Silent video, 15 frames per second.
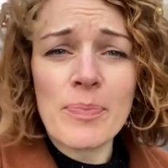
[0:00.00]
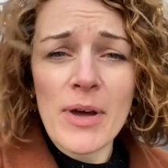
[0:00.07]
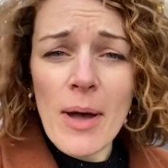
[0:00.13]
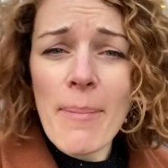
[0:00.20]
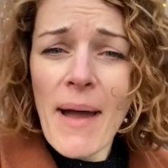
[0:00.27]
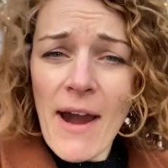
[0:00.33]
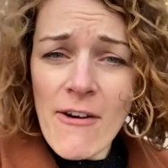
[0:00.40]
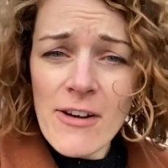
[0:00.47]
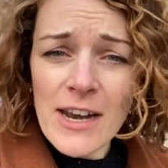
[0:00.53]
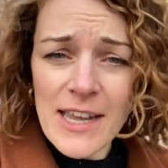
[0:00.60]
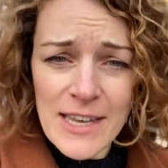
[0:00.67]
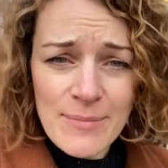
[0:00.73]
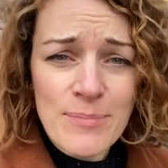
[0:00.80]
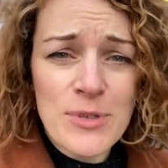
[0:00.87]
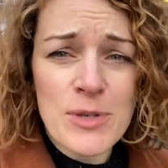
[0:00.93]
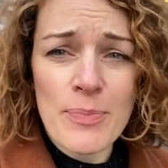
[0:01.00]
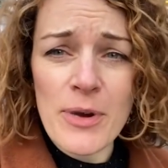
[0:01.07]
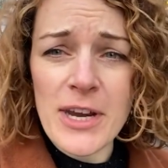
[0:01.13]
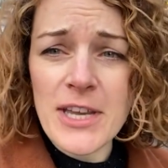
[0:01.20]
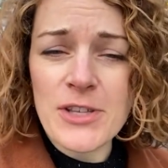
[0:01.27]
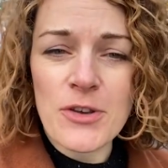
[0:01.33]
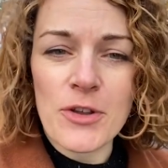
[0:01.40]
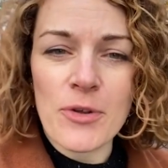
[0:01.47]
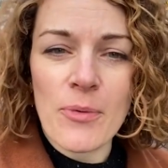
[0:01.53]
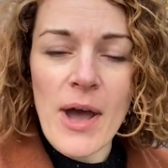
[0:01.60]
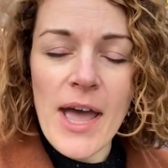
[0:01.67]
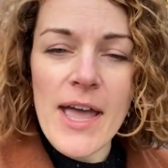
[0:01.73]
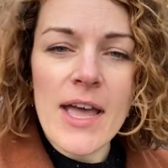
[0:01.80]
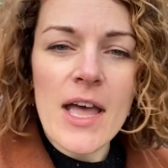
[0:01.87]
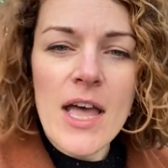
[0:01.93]
but apparently spring is on the
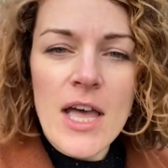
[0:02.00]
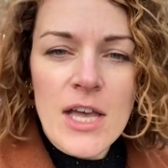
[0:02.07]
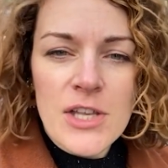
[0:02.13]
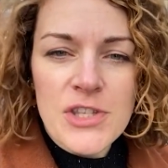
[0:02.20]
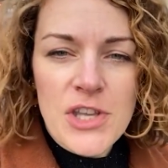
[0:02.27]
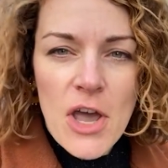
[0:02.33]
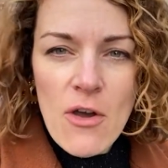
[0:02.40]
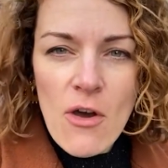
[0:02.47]
way. So